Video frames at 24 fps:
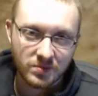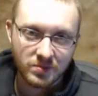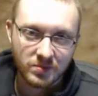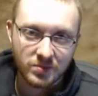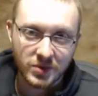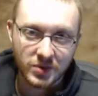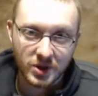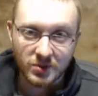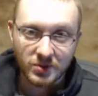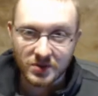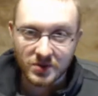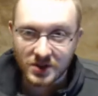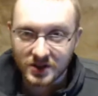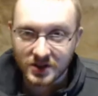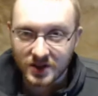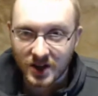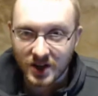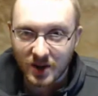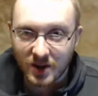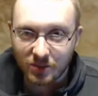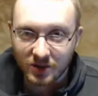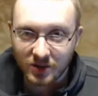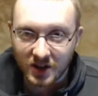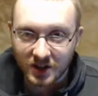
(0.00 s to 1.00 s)
put them in the
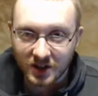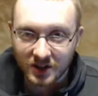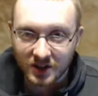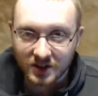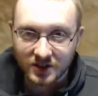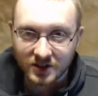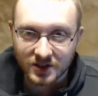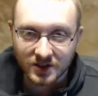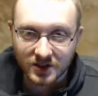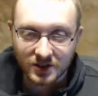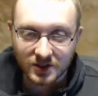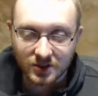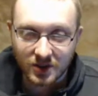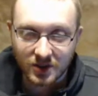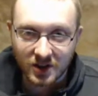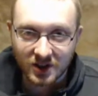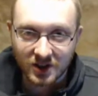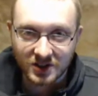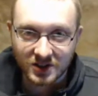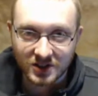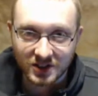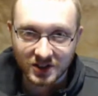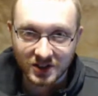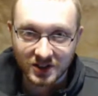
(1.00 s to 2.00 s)
top rack of your
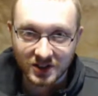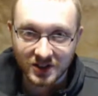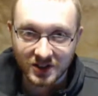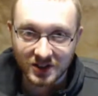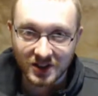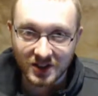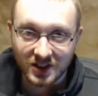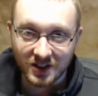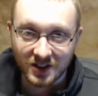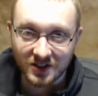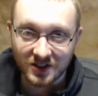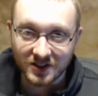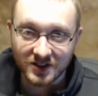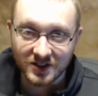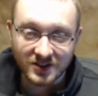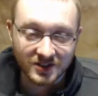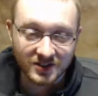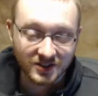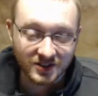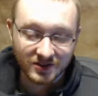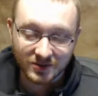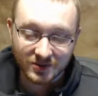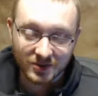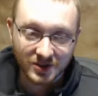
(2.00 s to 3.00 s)
dishwasher. You know, it
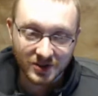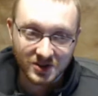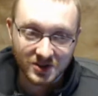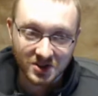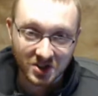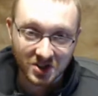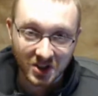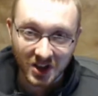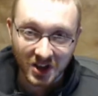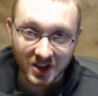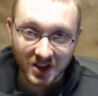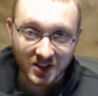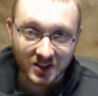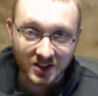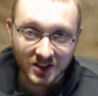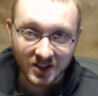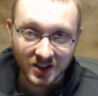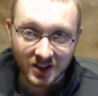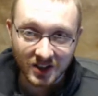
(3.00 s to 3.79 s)
works great.